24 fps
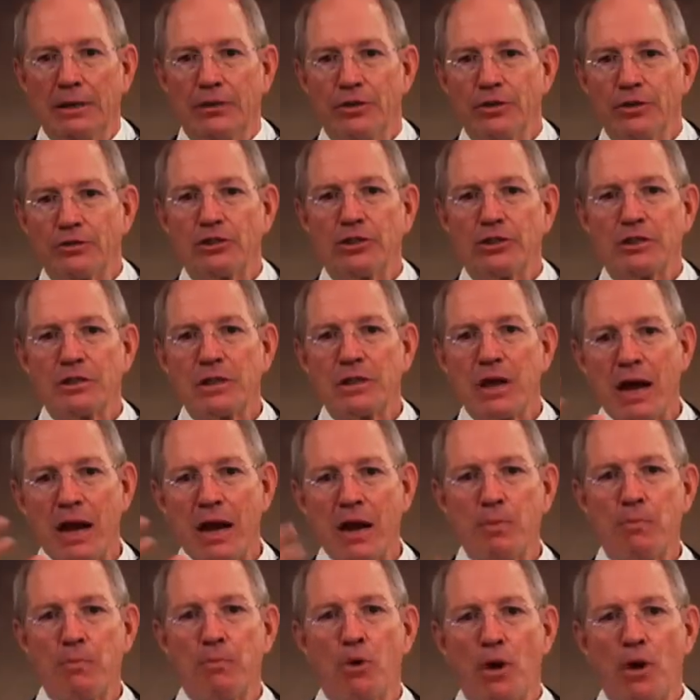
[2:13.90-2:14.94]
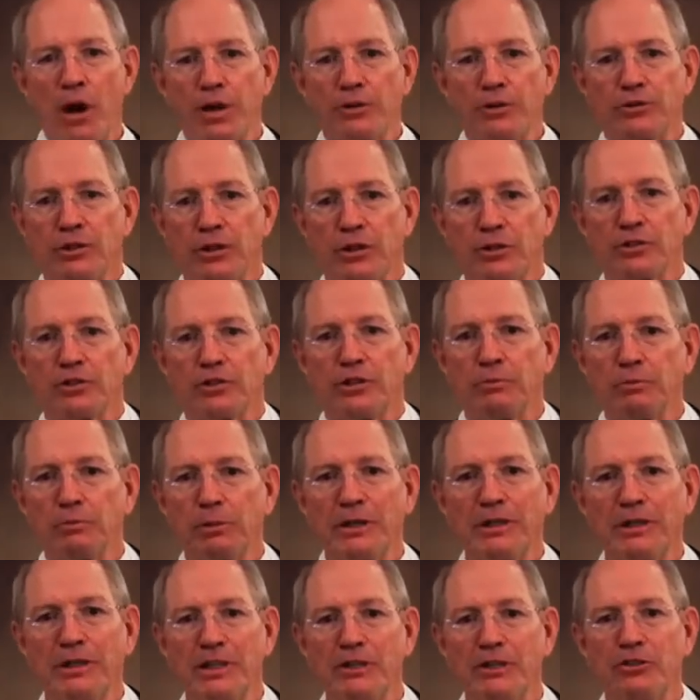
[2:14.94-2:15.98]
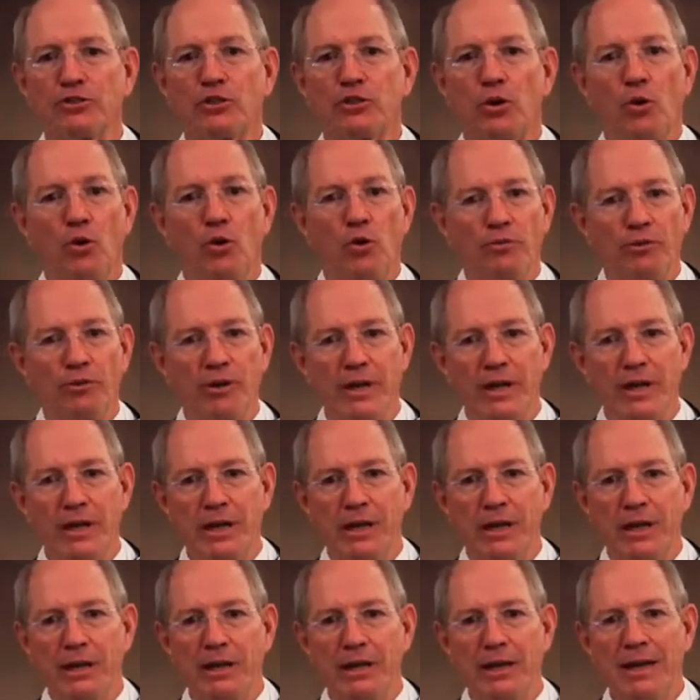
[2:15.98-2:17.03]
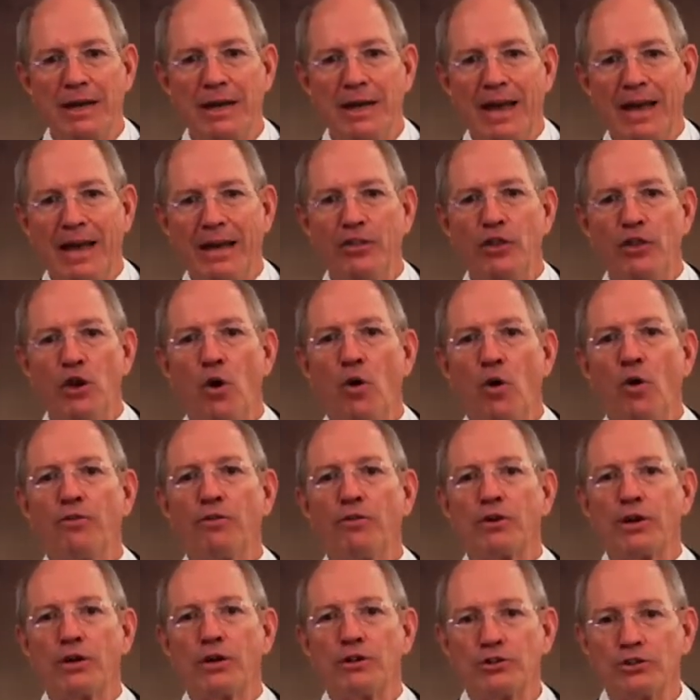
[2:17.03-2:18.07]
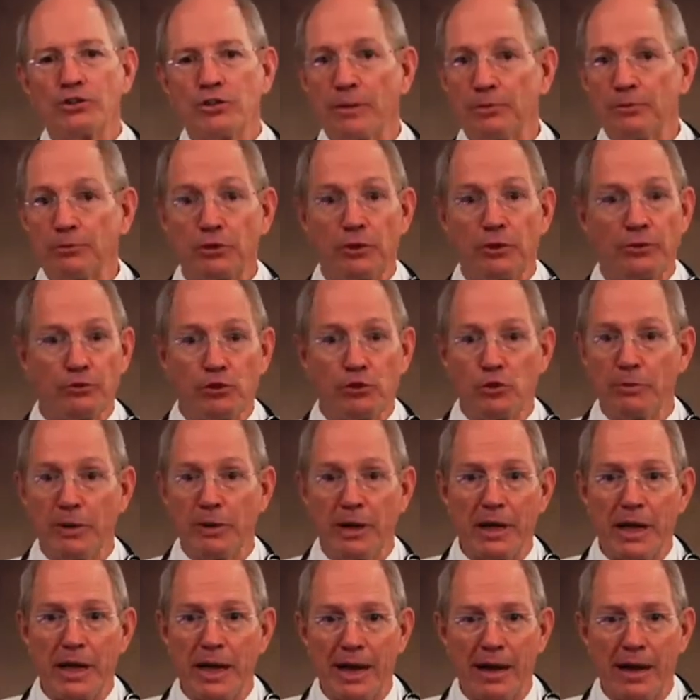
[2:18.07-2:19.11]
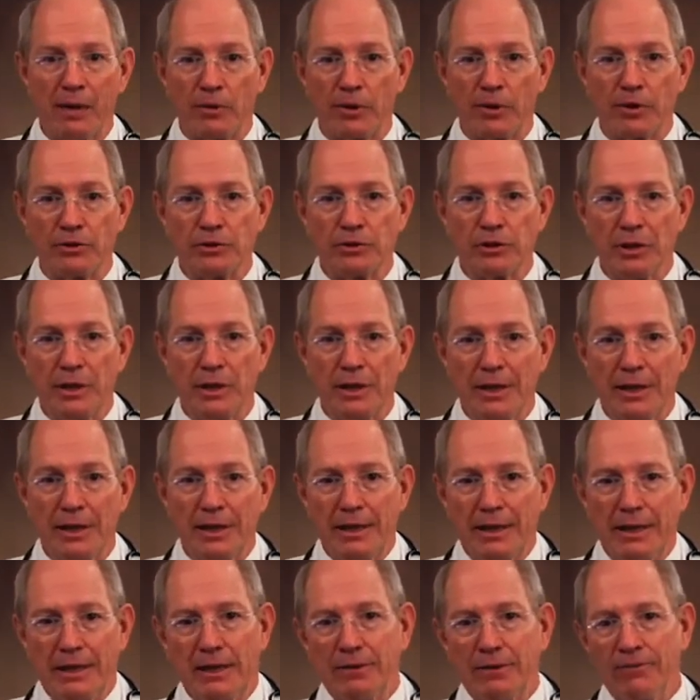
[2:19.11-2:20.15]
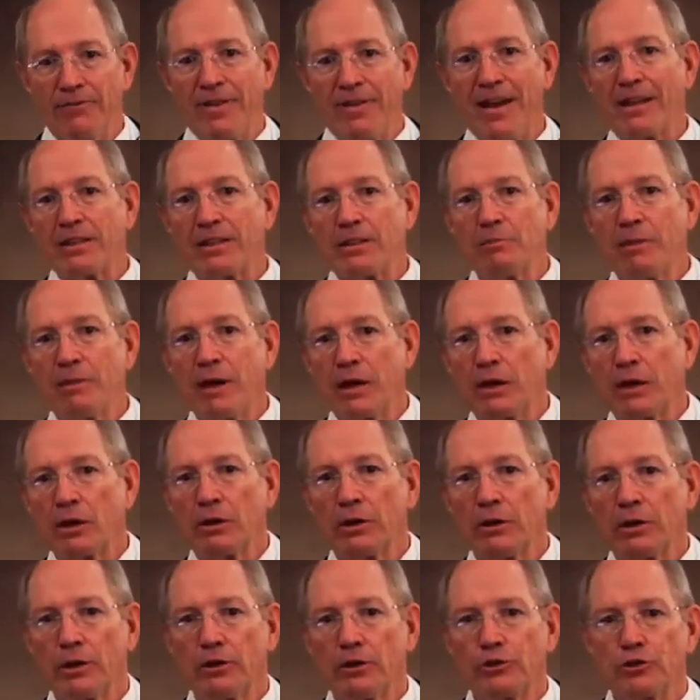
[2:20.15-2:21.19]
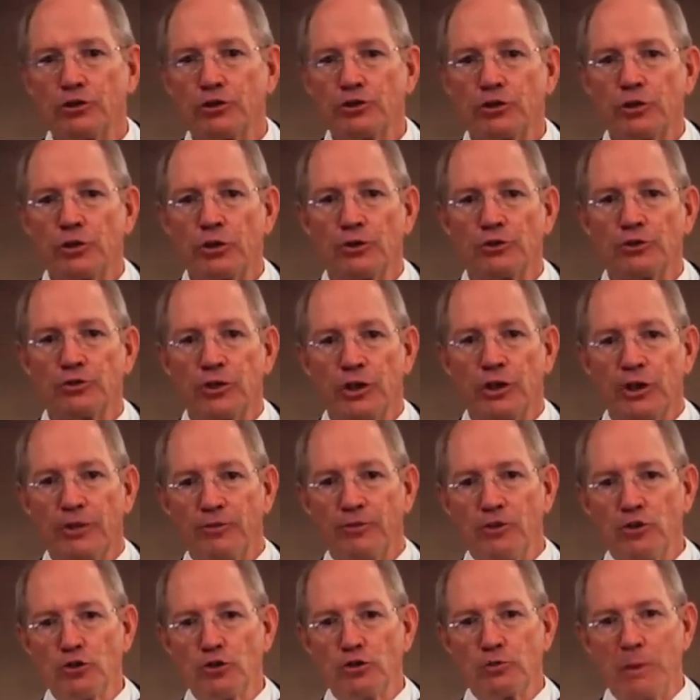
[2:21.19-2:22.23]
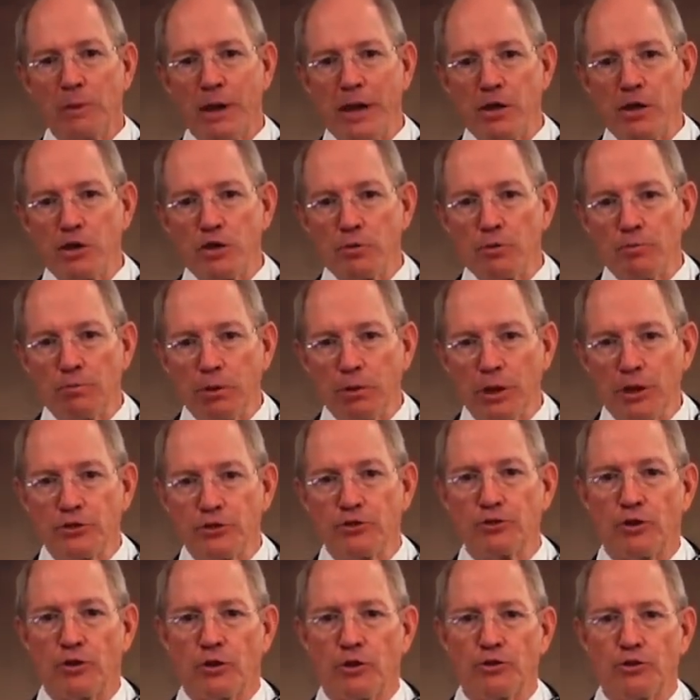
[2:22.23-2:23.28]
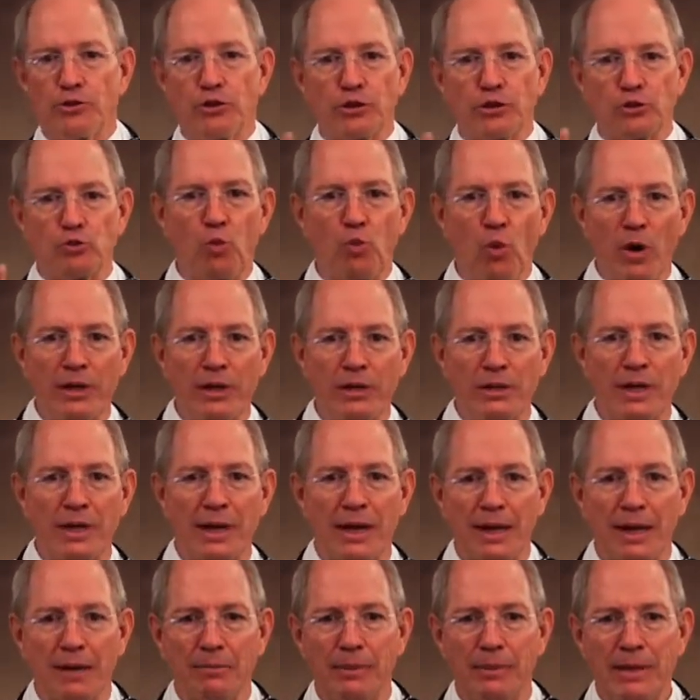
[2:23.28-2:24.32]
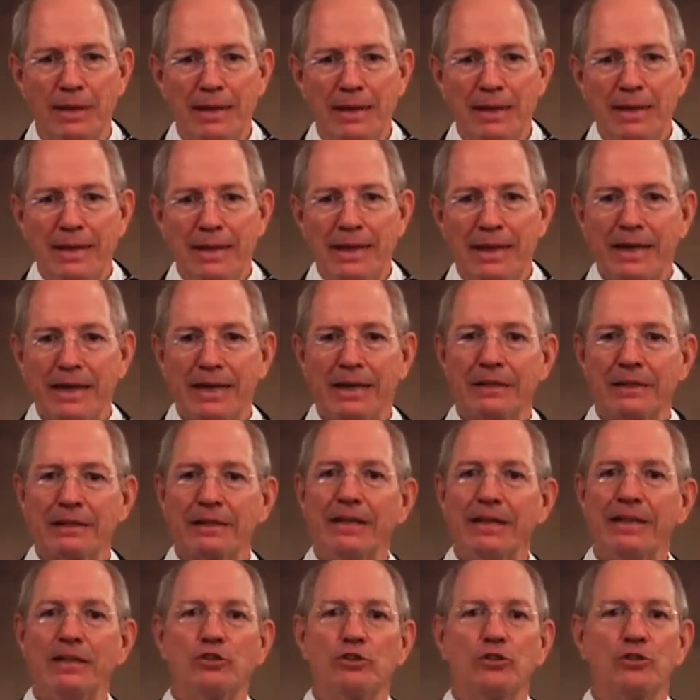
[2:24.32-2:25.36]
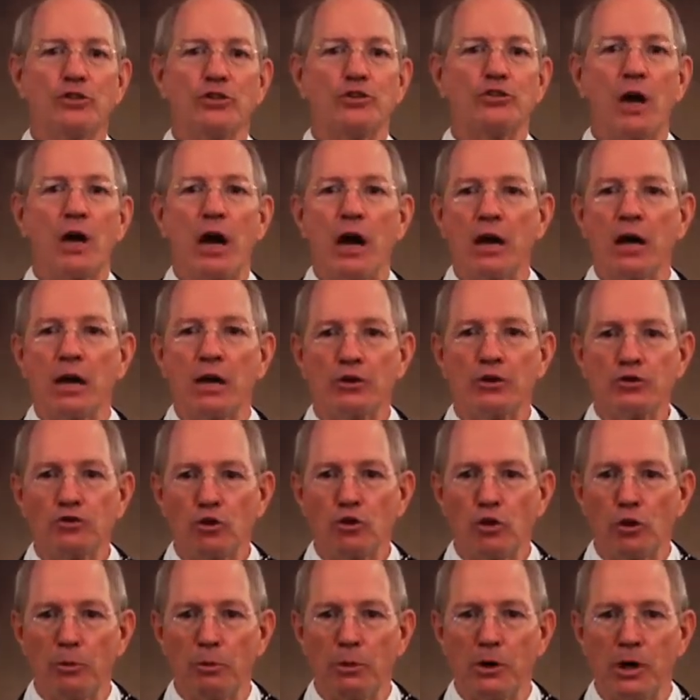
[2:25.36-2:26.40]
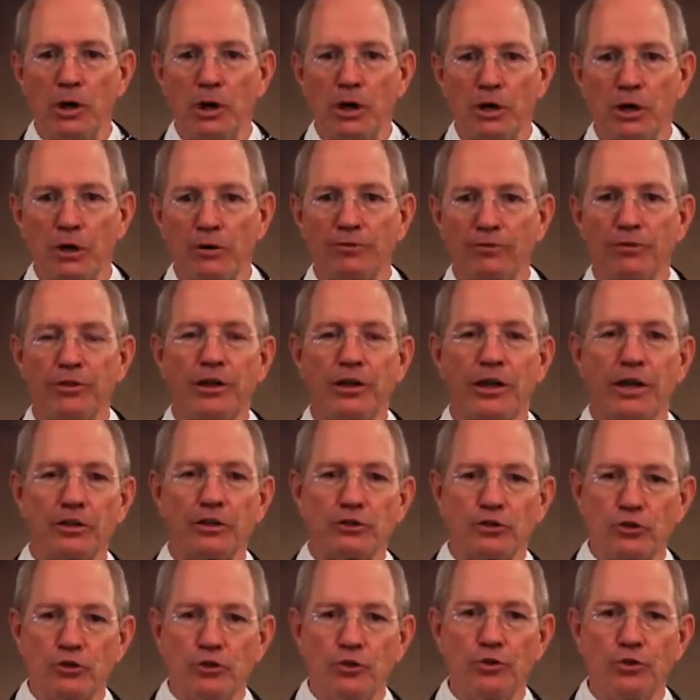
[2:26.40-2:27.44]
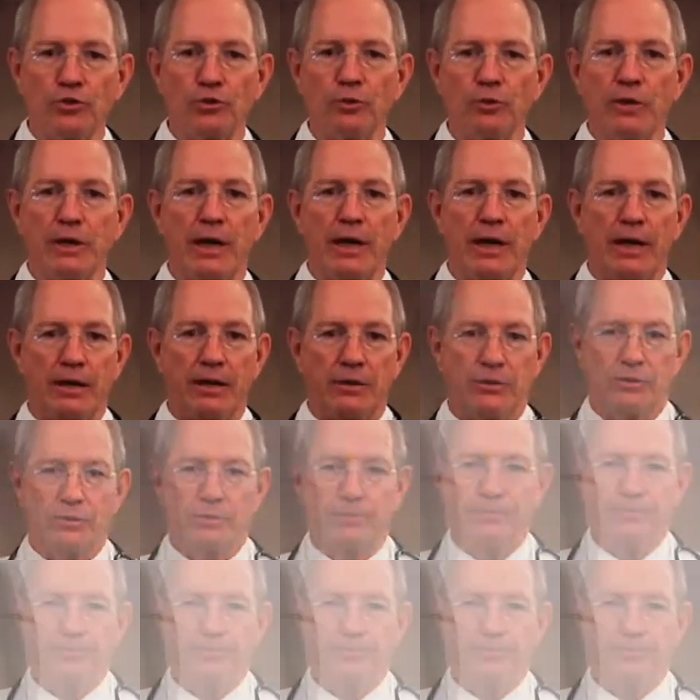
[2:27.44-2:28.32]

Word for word: This entire process simply leads to overeating and the overconsumption of too many calories. In fact, the medical literature shows that if you spike your blood sugar just one time, it can lead to this uncontrollable hunger for the next 2 to 3 days.